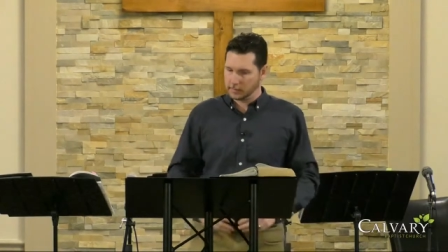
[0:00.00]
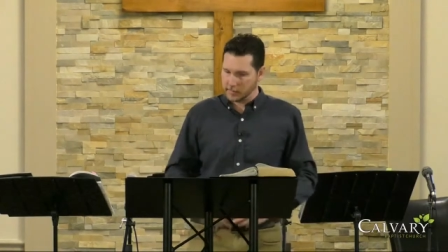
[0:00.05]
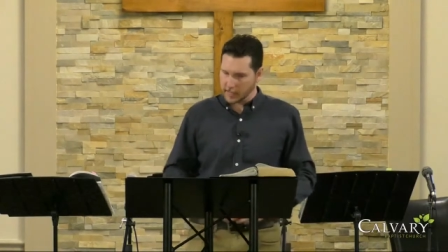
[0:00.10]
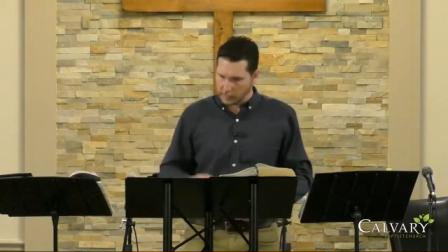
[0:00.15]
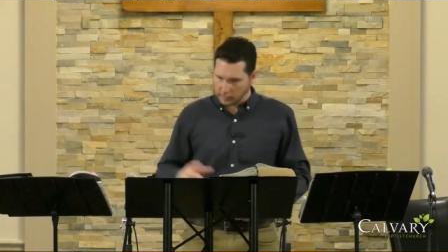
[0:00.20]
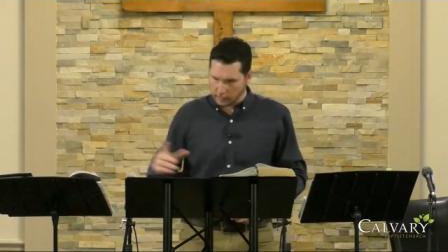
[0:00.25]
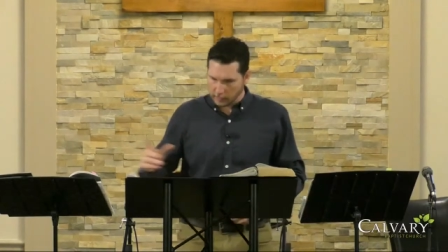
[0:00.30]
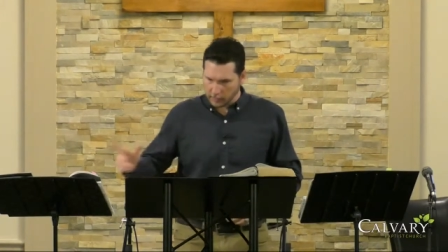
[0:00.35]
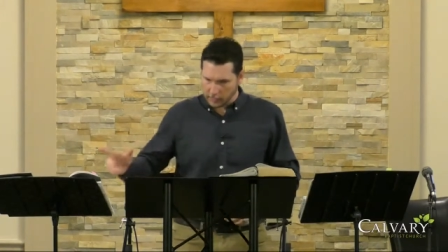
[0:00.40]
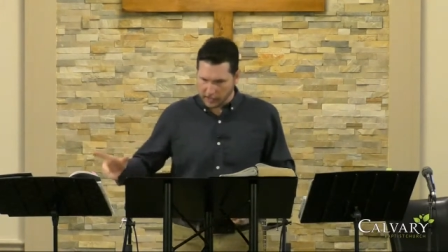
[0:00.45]

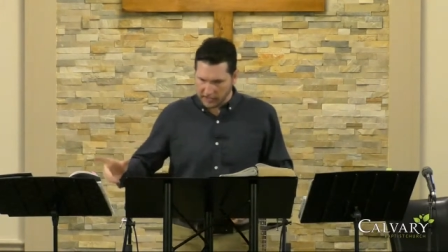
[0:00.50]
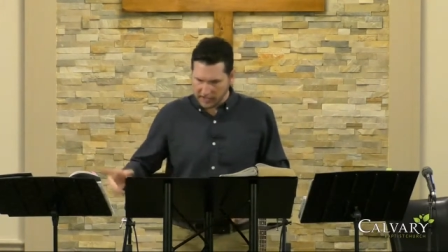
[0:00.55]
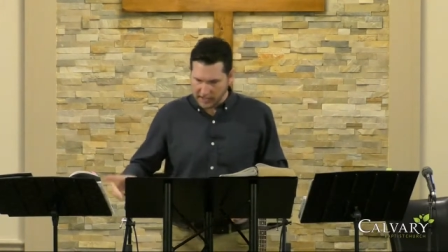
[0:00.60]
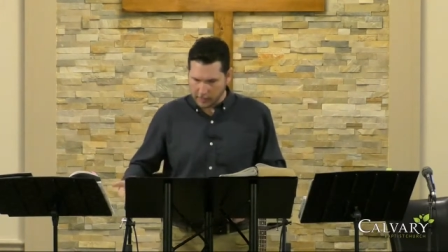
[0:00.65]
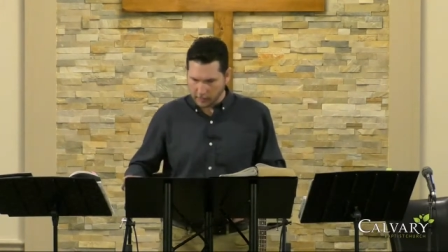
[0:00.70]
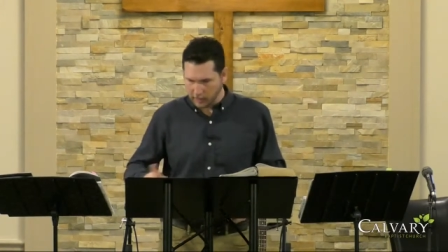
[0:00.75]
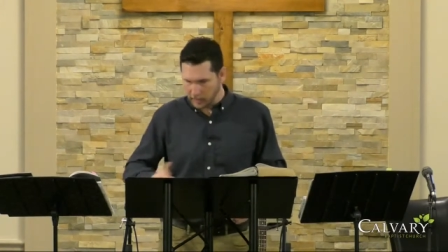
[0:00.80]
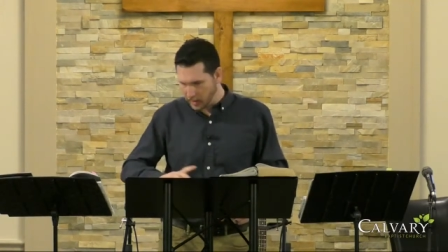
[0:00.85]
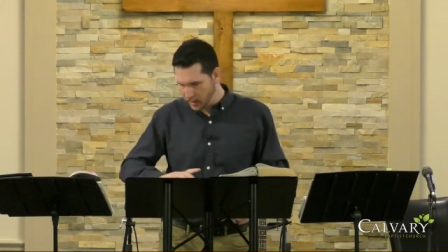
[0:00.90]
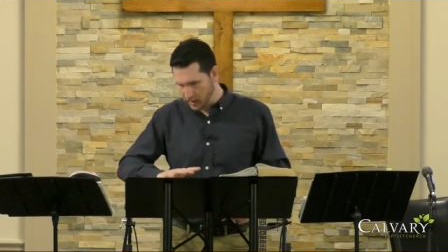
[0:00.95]
That's what we're going to see.
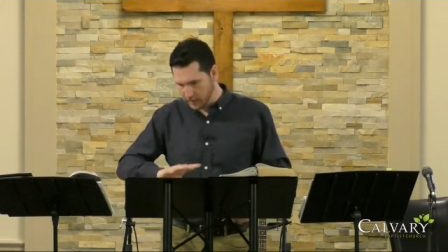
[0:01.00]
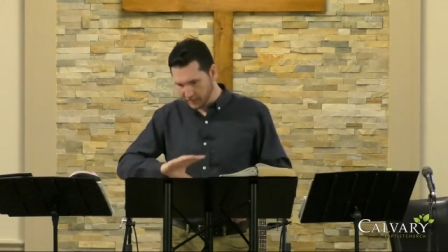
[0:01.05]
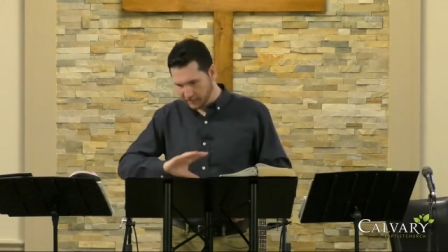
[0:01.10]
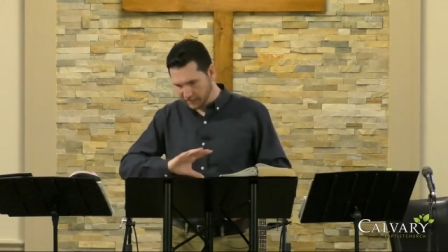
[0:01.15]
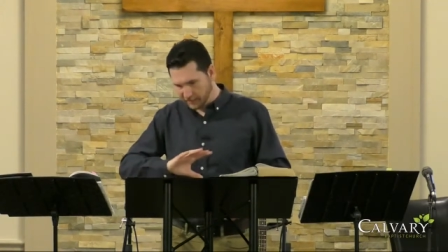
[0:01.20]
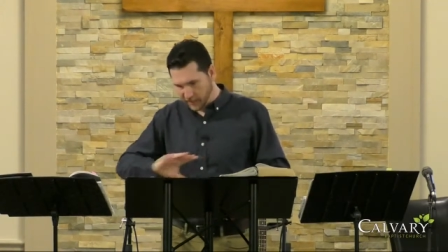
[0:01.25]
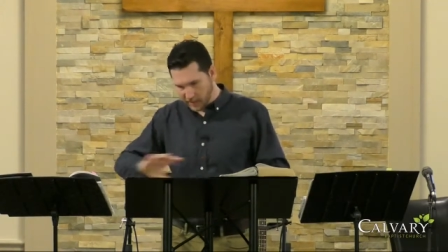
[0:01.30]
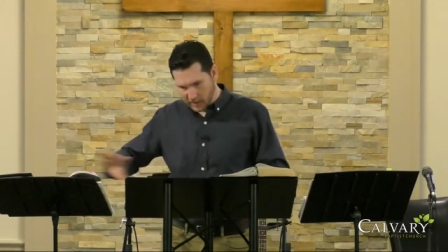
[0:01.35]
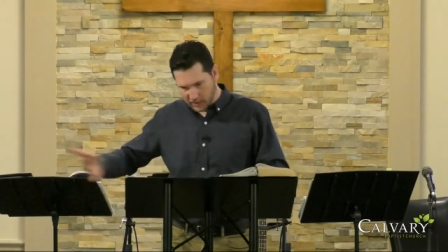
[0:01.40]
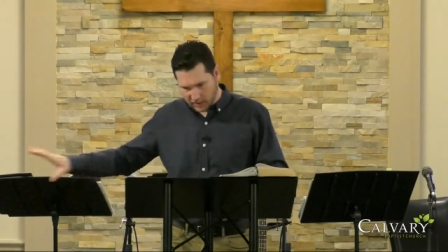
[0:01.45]
We're not going to
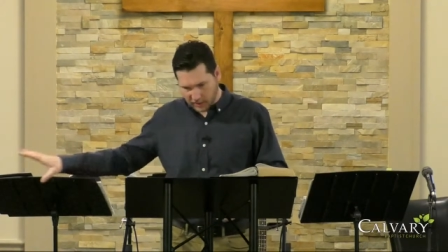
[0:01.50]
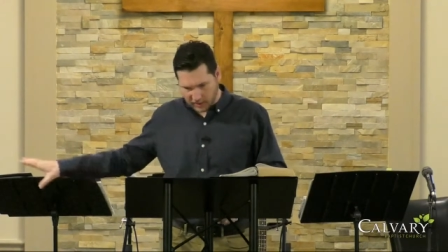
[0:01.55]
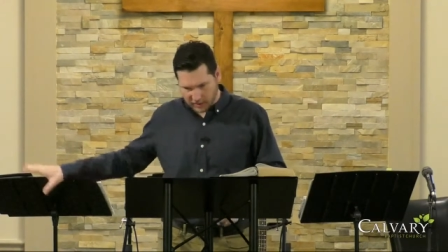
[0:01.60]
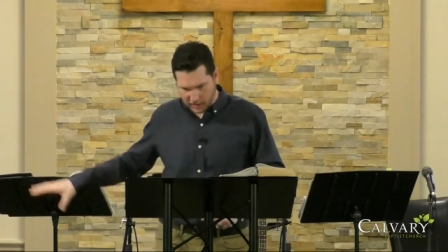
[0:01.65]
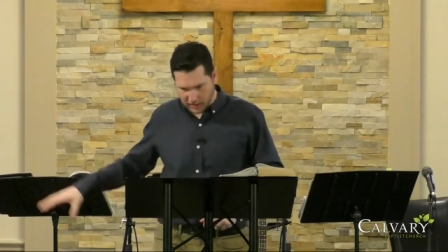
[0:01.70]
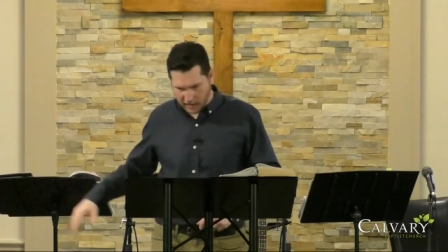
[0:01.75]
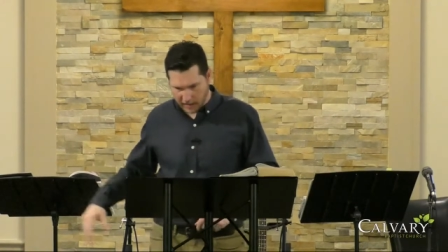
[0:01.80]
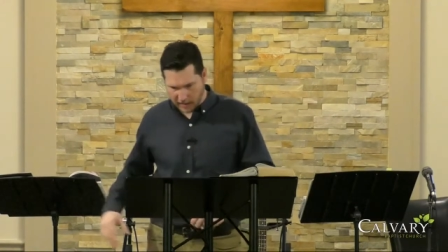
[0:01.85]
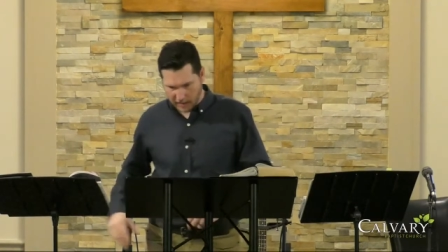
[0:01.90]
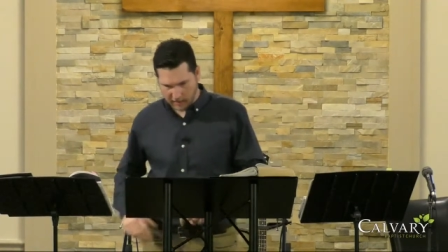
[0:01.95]
finish it
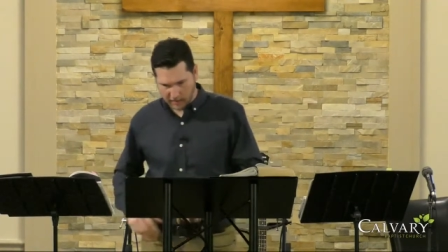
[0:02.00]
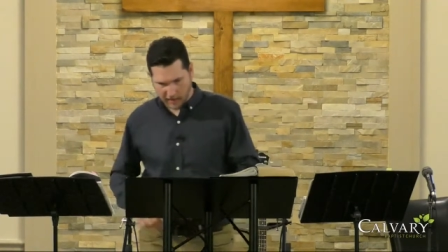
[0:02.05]
today,